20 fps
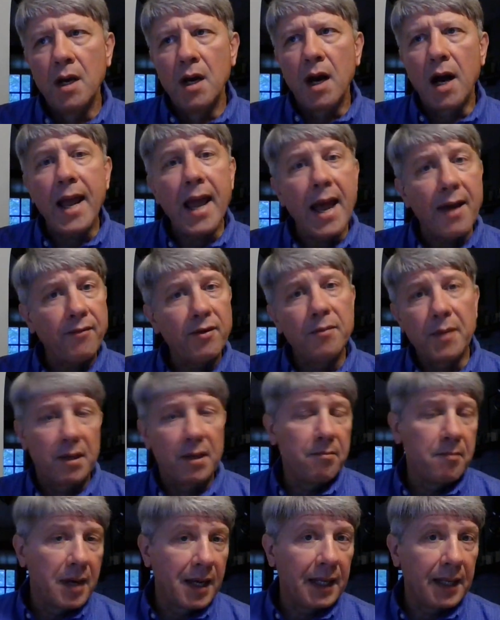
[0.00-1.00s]
I haven't
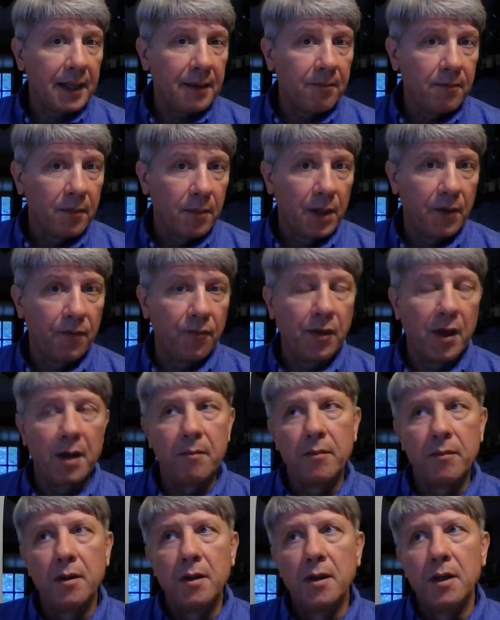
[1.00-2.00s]
met many of
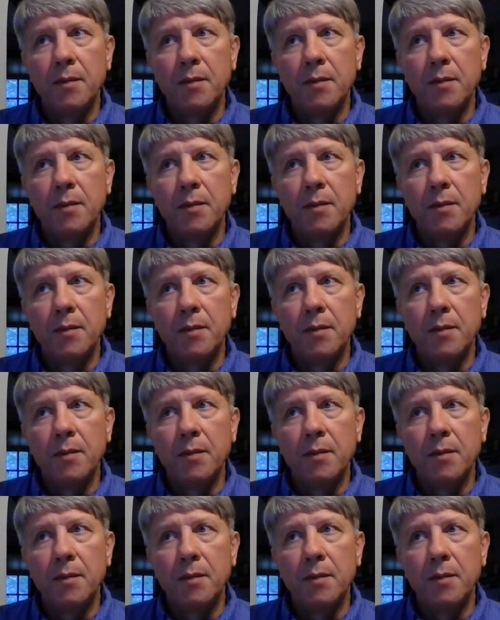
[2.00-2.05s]
them,